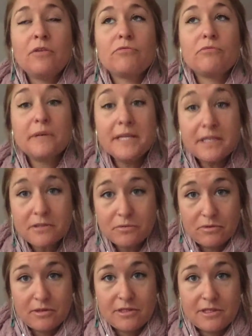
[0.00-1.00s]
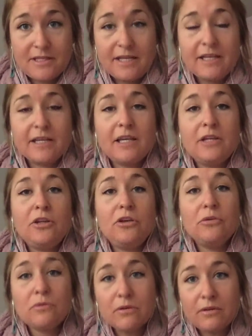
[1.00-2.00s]
resource that it can
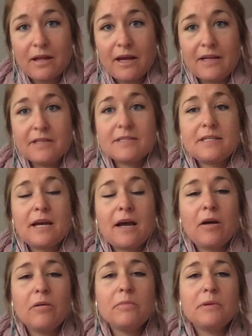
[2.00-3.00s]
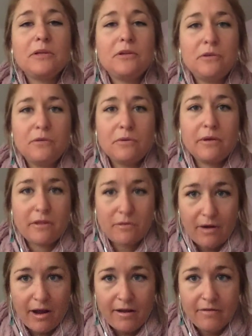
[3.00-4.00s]
utilize to help you
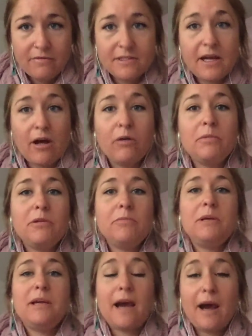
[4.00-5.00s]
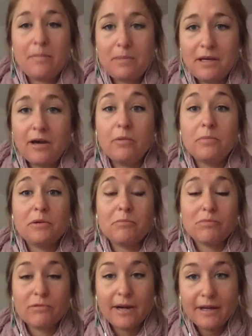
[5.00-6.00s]
thrive, to help you be happy, help your
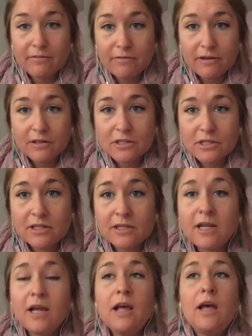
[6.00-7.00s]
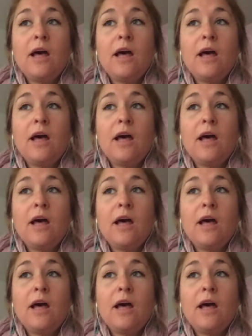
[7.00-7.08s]
brain function,